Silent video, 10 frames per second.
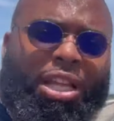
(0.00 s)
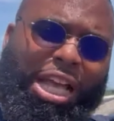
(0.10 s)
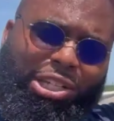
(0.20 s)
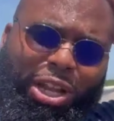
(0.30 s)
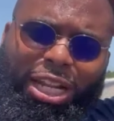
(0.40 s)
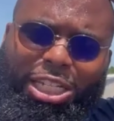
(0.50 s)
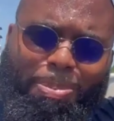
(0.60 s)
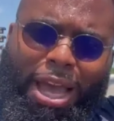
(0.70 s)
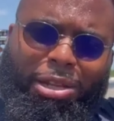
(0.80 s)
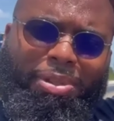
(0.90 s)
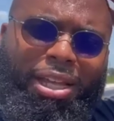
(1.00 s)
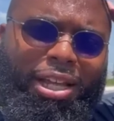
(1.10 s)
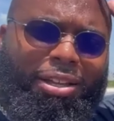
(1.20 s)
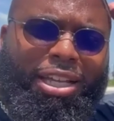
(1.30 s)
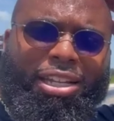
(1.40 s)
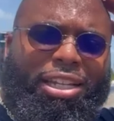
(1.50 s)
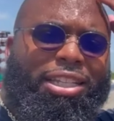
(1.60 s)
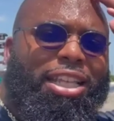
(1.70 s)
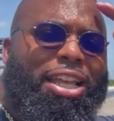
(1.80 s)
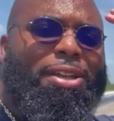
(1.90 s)
Well, y'all saw that little spot up there, huh? Getting a
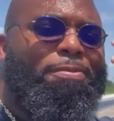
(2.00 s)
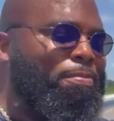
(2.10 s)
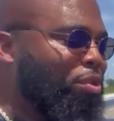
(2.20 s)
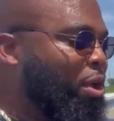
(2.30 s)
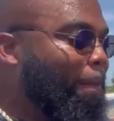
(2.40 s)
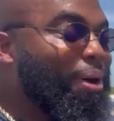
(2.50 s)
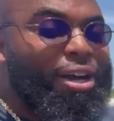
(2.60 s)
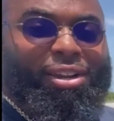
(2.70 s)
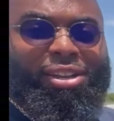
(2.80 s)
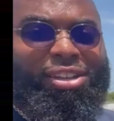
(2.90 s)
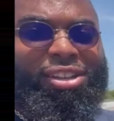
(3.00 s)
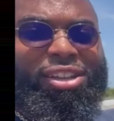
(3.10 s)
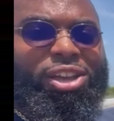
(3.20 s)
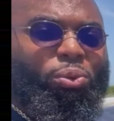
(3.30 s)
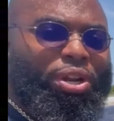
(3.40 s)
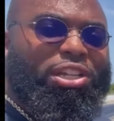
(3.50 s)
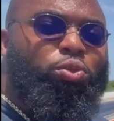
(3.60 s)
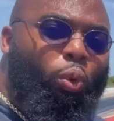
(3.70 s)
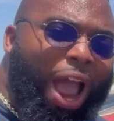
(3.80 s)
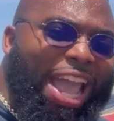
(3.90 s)
little thin. But when
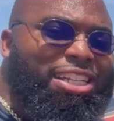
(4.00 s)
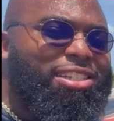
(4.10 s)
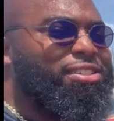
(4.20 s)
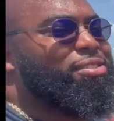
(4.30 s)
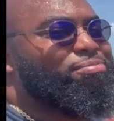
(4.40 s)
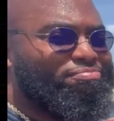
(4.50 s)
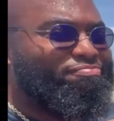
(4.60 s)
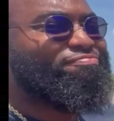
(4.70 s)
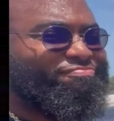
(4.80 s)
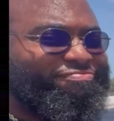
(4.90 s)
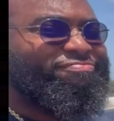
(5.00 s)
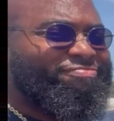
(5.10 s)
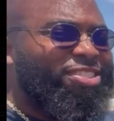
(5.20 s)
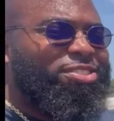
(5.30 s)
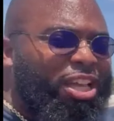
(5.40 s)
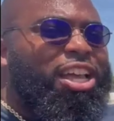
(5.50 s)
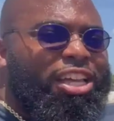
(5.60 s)
it's right, gonna